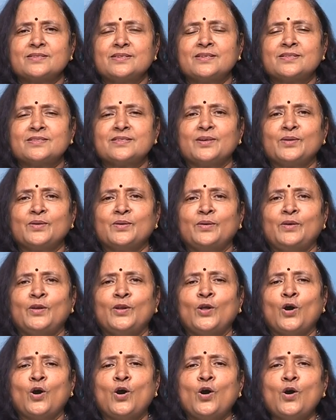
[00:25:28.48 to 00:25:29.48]
It is a
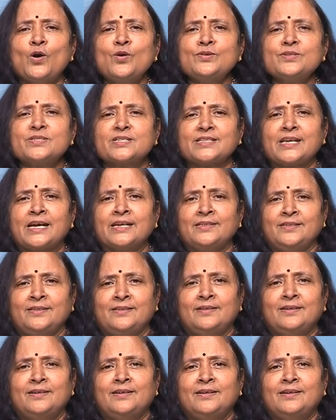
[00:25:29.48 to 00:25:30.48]
long sigh,
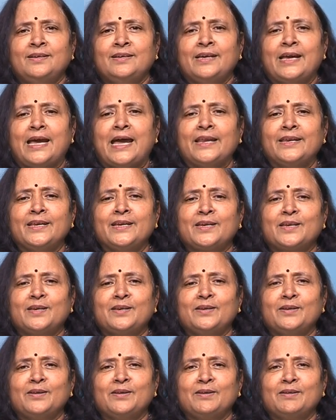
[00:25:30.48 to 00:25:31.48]
and it
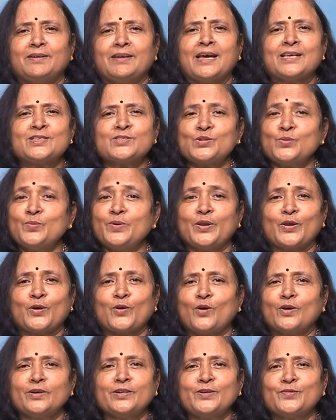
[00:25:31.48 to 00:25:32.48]
has to be
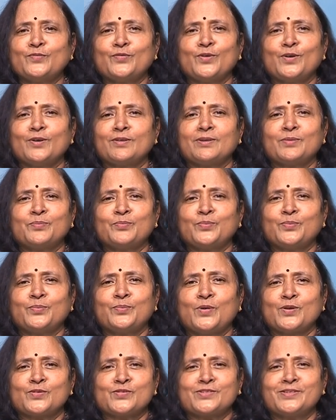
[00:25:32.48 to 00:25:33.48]
recorded for
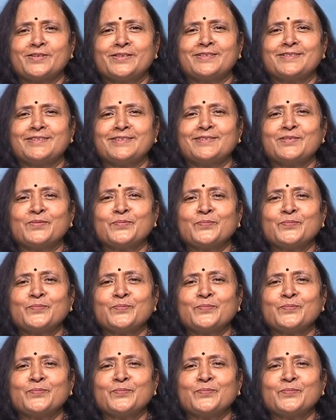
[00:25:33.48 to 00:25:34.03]
posterity.